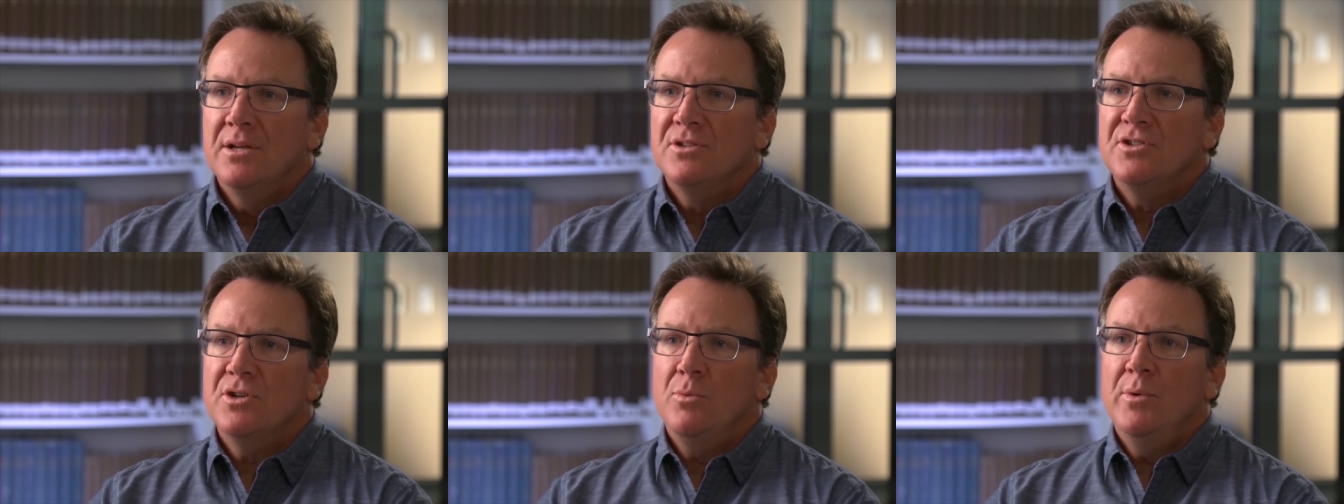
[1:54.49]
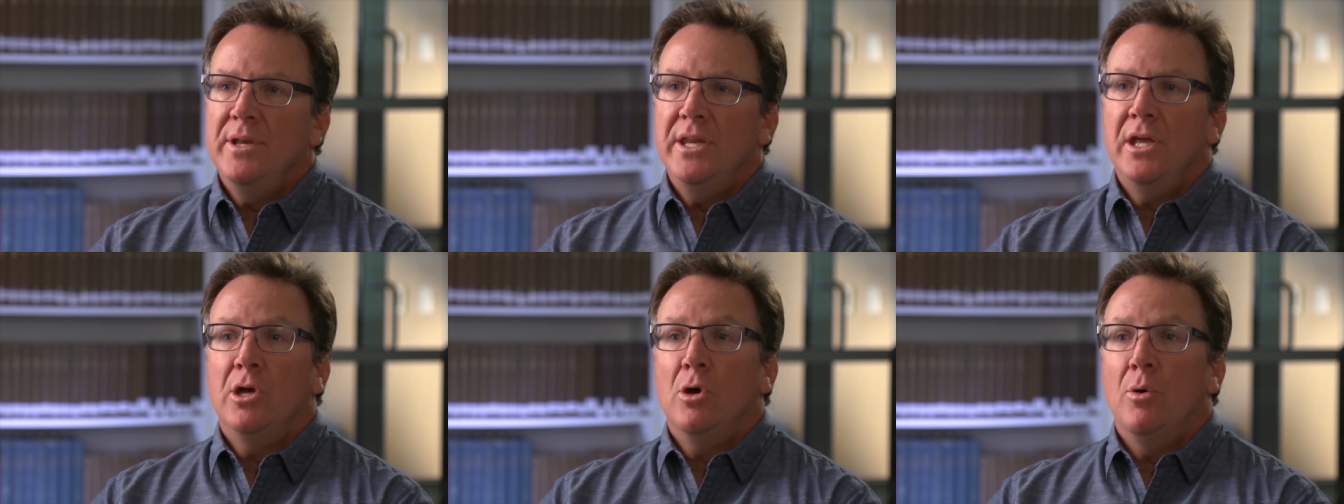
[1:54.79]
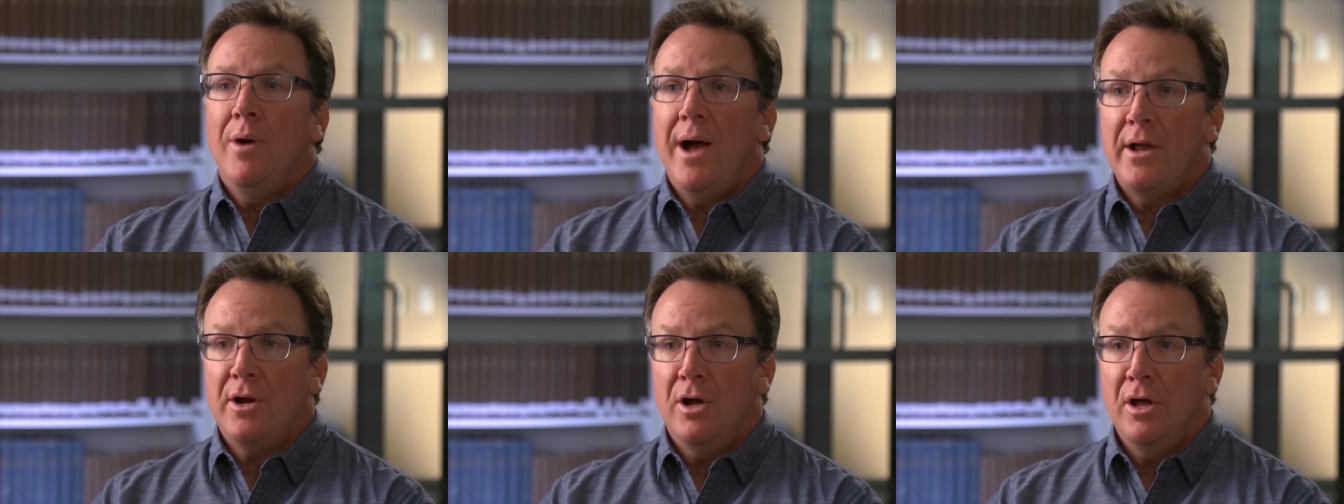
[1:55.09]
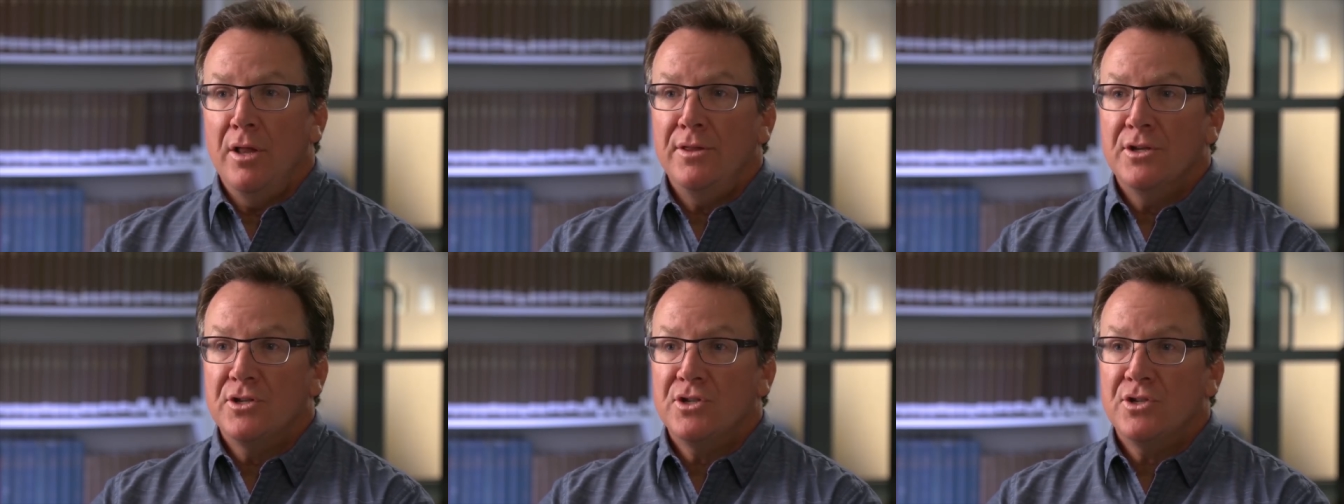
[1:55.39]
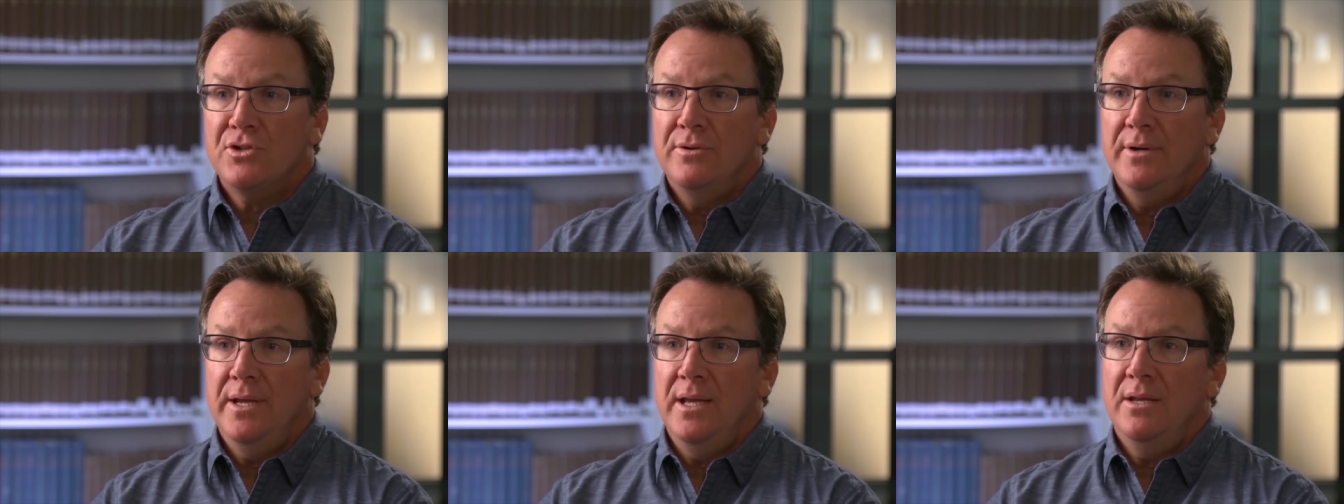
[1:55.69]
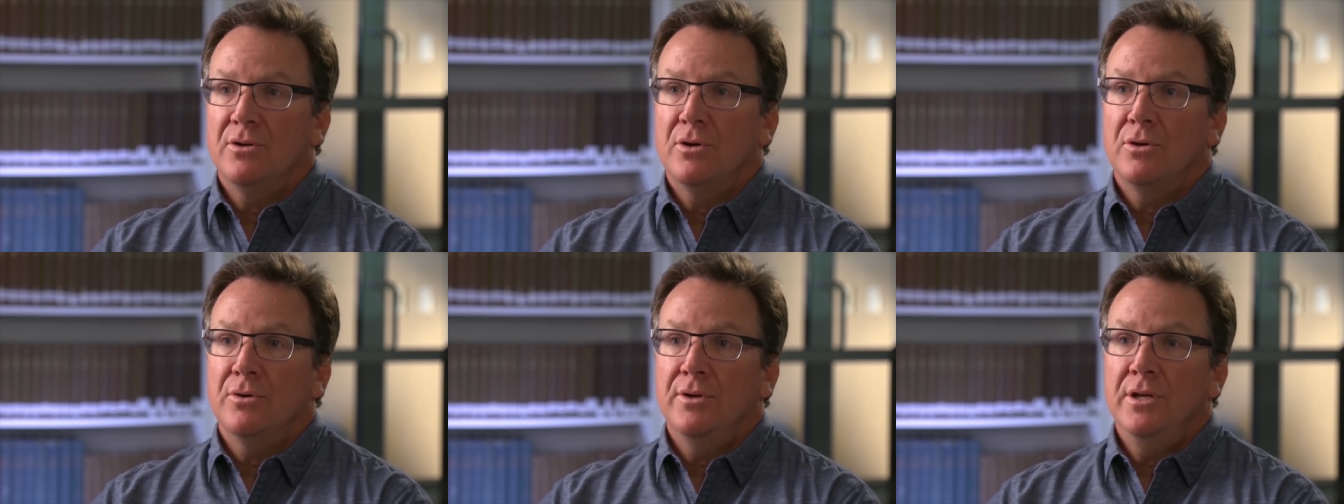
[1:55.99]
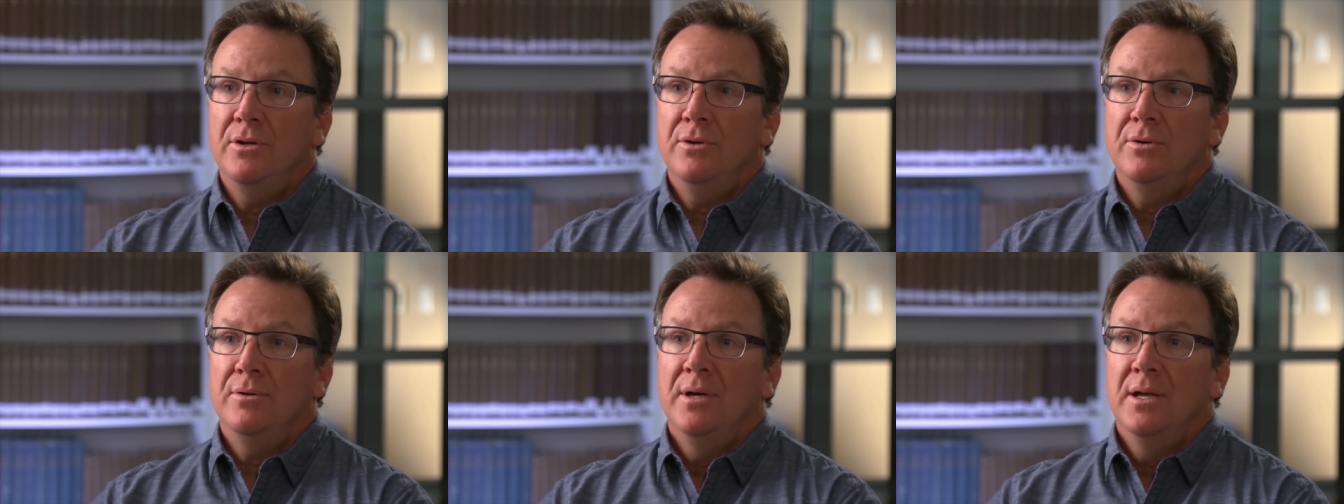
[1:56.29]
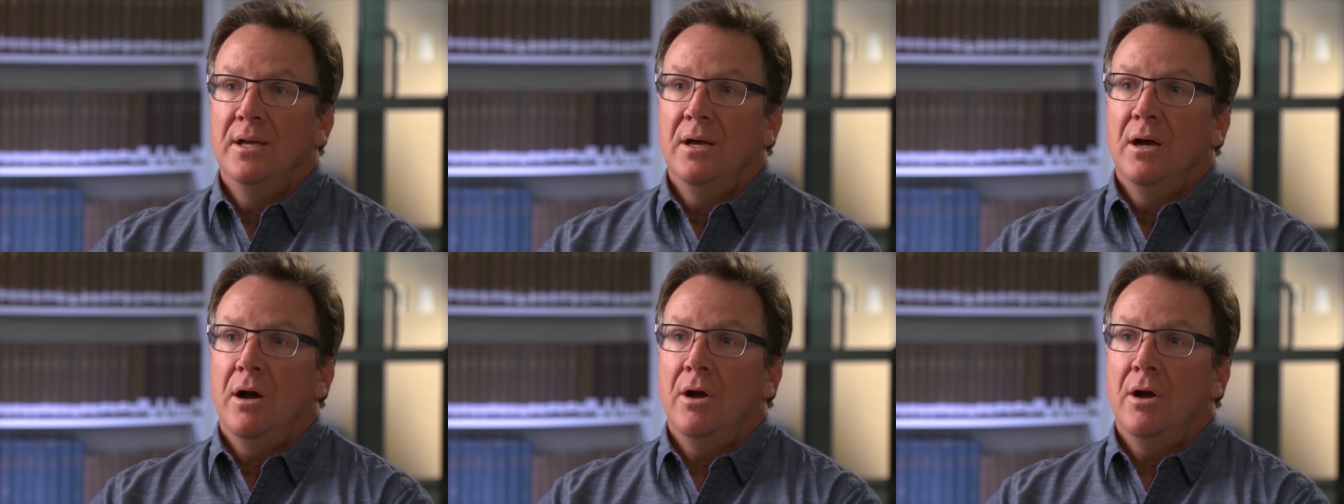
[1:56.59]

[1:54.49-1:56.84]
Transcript: So when you go out on the street or you